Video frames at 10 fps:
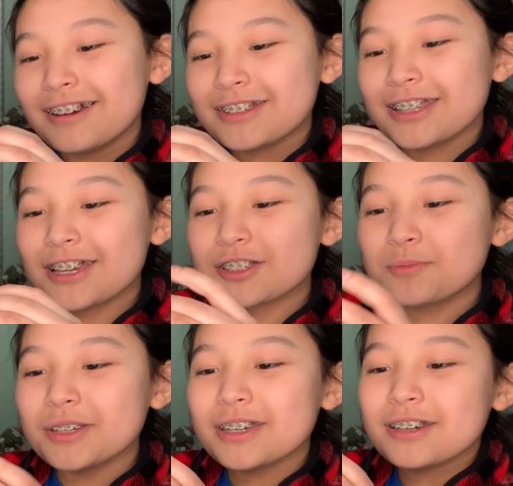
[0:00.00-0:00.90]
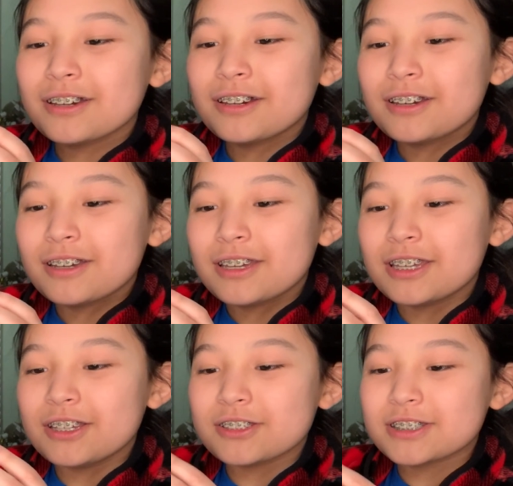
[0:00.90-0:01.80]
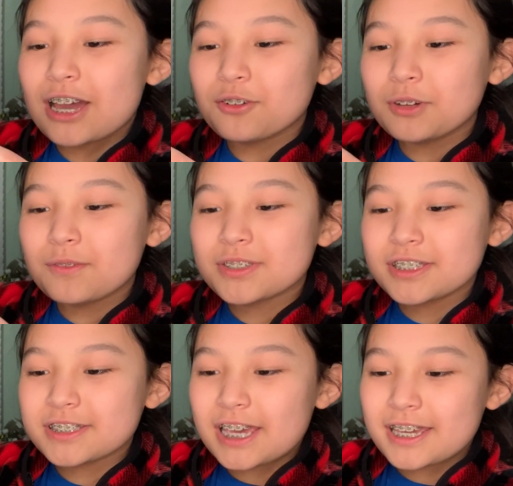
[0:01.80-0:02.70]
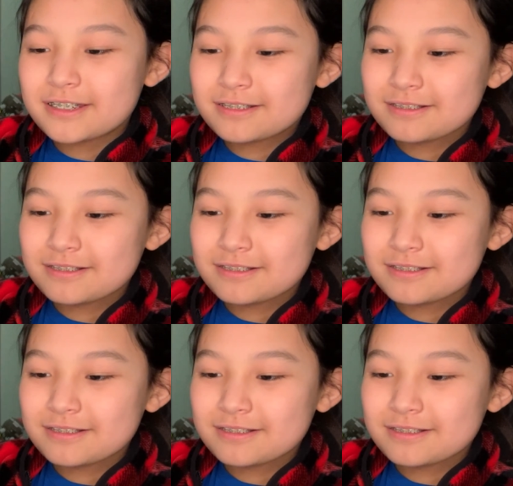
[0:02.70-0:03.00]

Laserbeak, he's Soundwave's cassette.